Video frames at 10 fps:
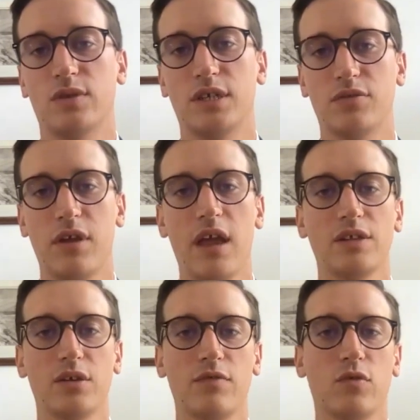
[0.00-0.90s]

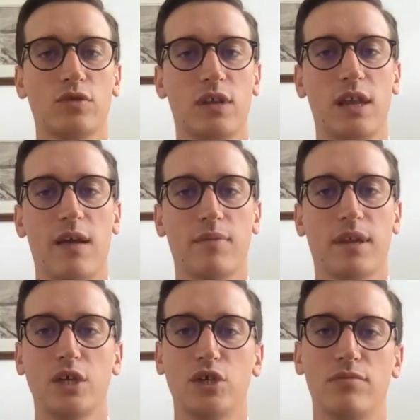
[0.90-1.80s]
23A. So, of course, any
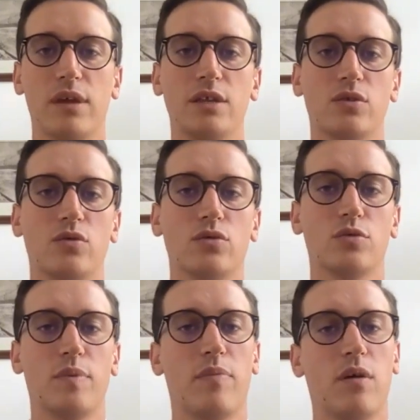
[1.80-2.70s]
application made to court
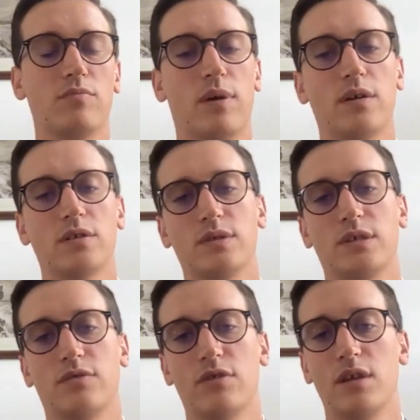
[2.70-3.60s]
should be Part
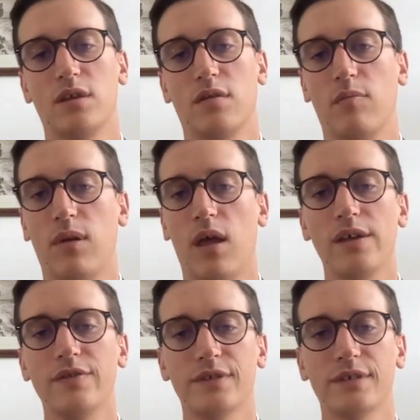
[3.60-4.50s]
23
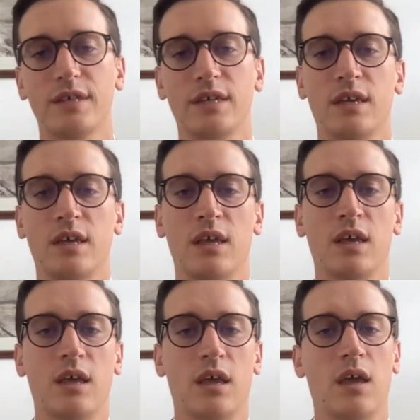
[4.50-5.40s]
compliant.
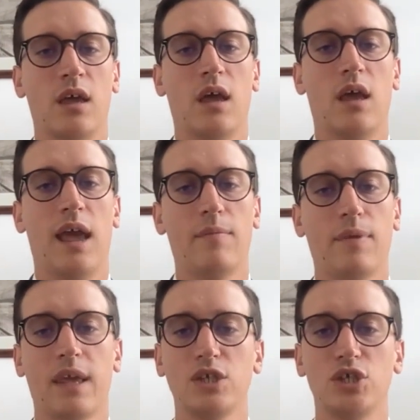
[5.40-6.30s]
An
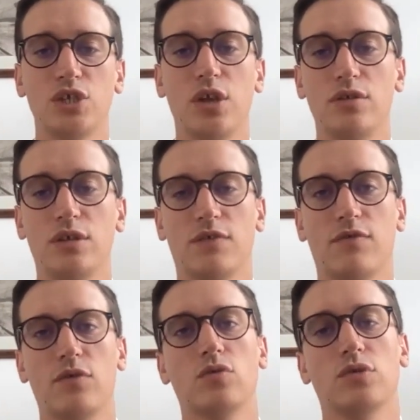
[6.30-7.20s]
application notice
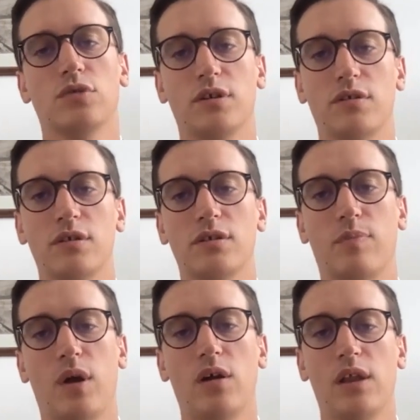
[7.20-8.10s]
for an order under
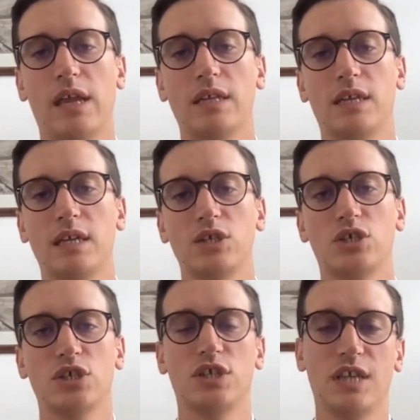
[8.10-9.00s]
Part 18
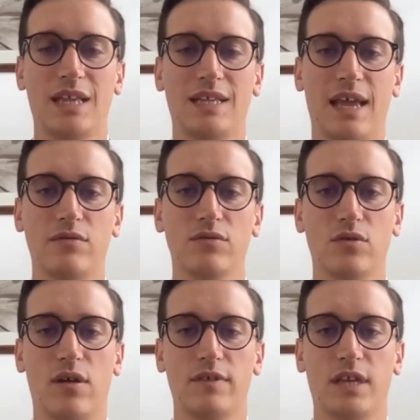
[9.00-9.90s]
should set out
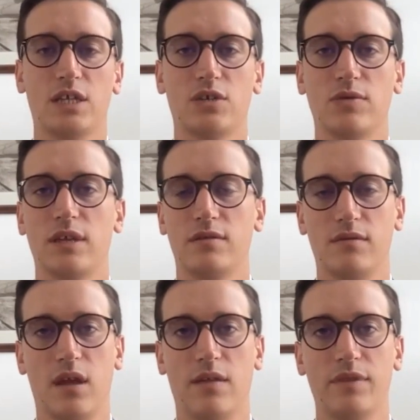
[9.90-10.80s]
or have attached to it
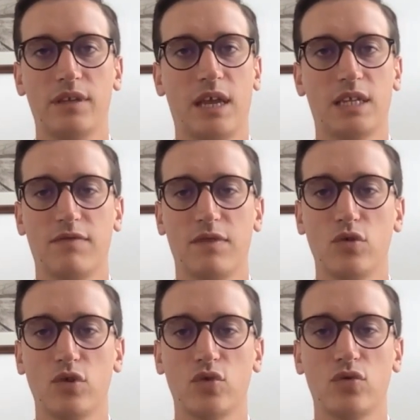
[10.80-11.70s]
the text of the
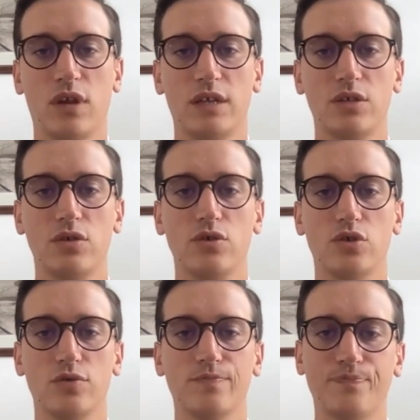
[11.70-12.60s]
order sought as
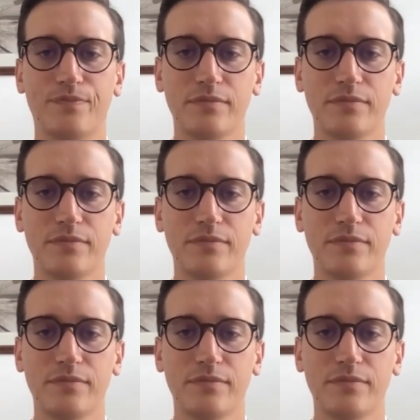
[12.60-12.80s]
usual.